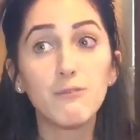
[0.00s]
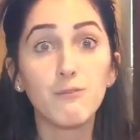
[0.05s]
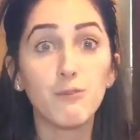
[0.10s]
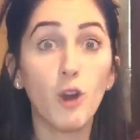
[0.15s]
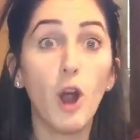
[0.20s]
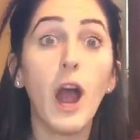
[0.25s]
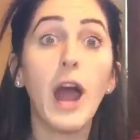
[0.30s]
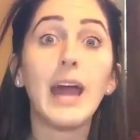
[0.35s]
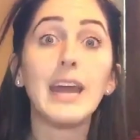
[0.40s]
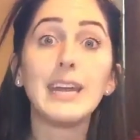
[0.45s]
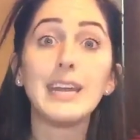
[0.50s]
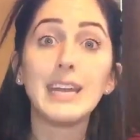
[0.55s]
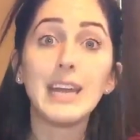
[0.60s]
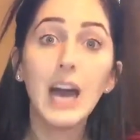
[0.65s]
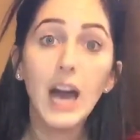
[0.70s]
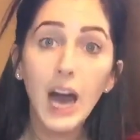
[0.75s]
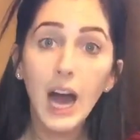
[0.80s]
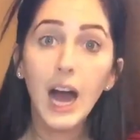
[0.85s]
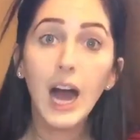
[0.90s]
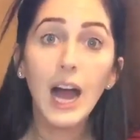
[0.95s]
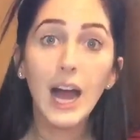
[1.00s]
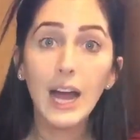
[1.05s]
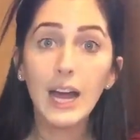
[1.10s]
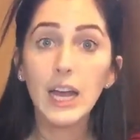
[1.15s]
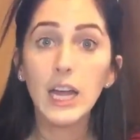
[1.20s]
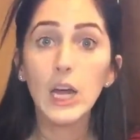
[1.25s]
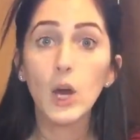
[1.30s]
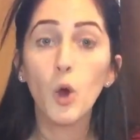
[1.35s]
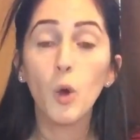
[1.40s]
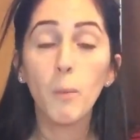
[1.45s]
fried in
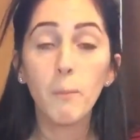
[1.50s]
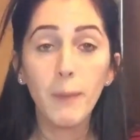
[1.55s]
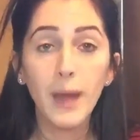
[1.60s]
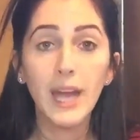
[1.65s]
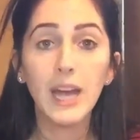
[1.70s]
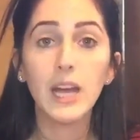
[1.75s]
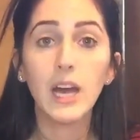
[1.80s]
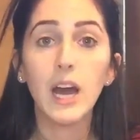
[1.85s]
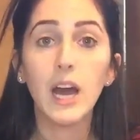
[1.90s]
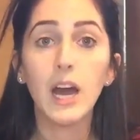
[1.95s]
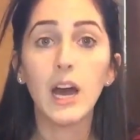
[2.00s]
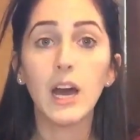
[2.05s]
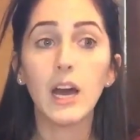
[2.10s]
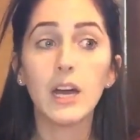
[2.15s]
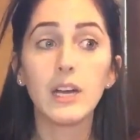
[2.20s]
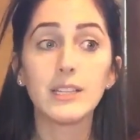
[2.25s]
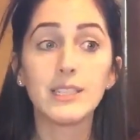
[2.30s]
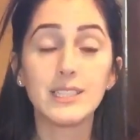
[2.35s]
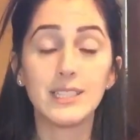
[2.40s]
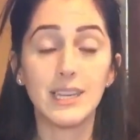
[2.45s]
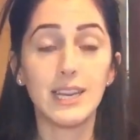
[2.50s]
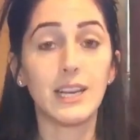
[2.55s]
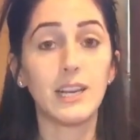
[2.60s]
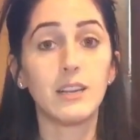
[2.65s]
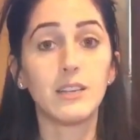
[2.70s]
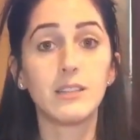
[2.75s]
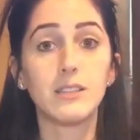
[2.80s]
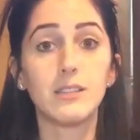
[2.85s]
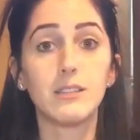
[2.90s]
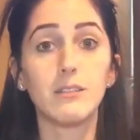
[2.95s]
high
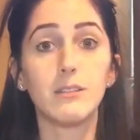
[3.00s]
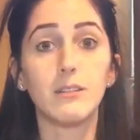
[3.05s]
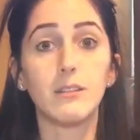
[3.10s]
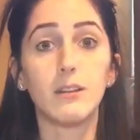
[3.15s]
omega-6